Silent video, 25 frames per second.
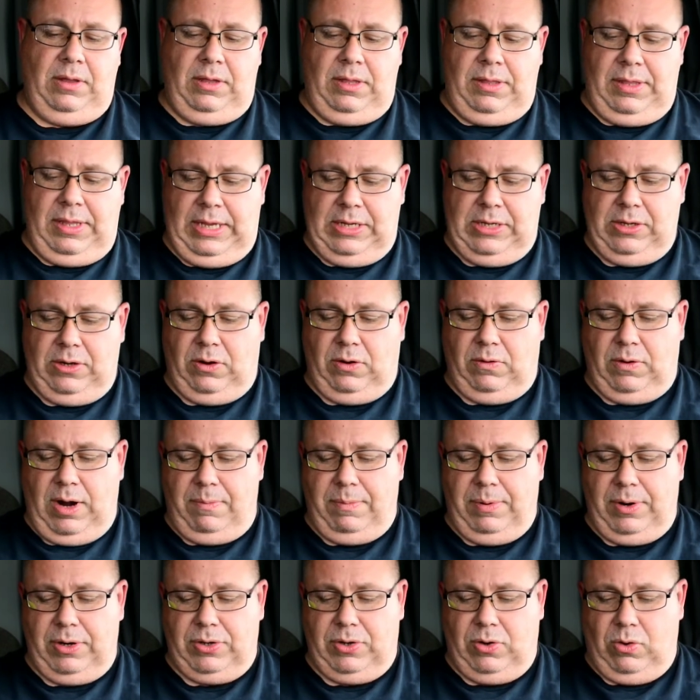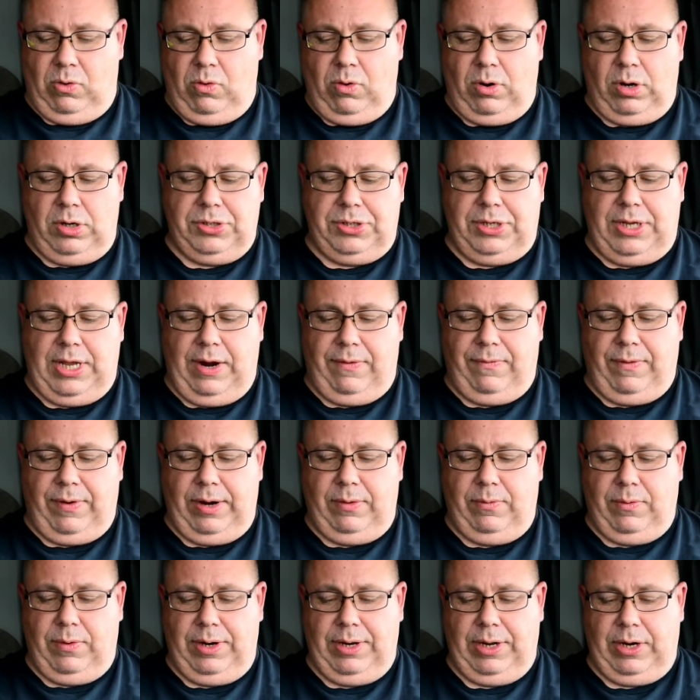These little rubber doors covering
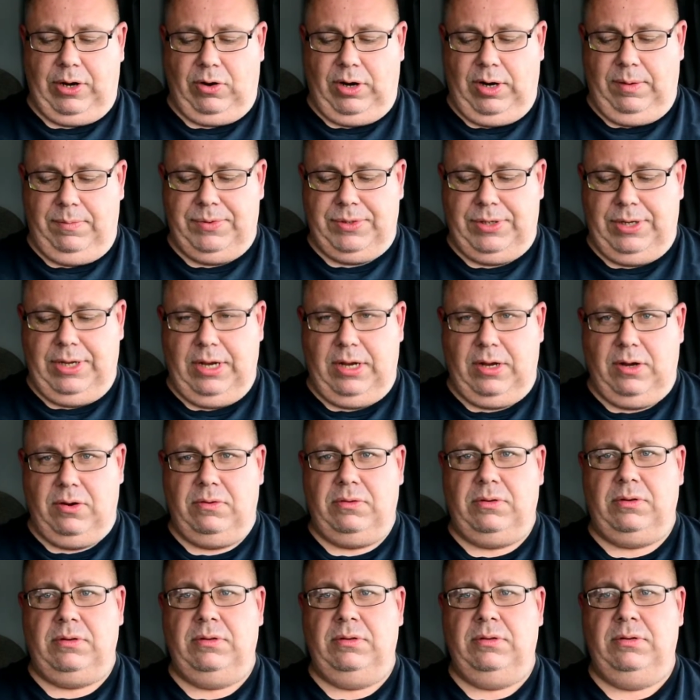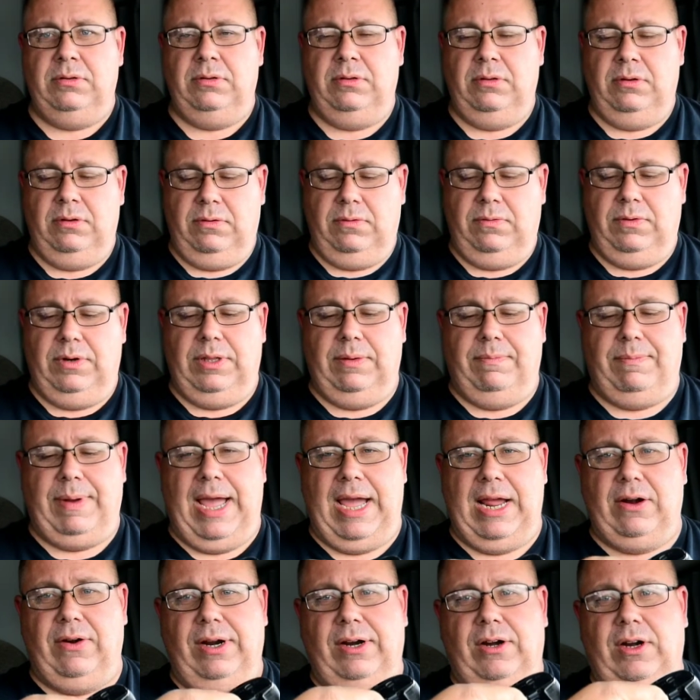where the grips go. where the
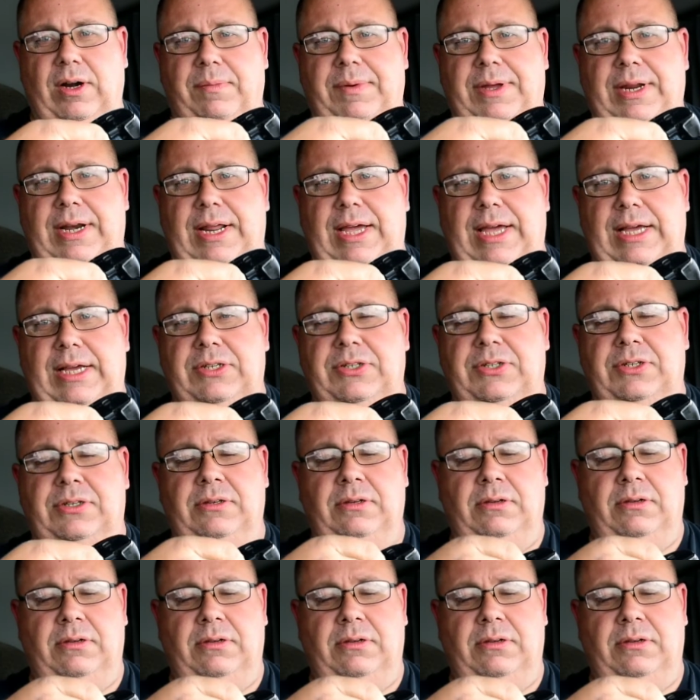battery grip connects.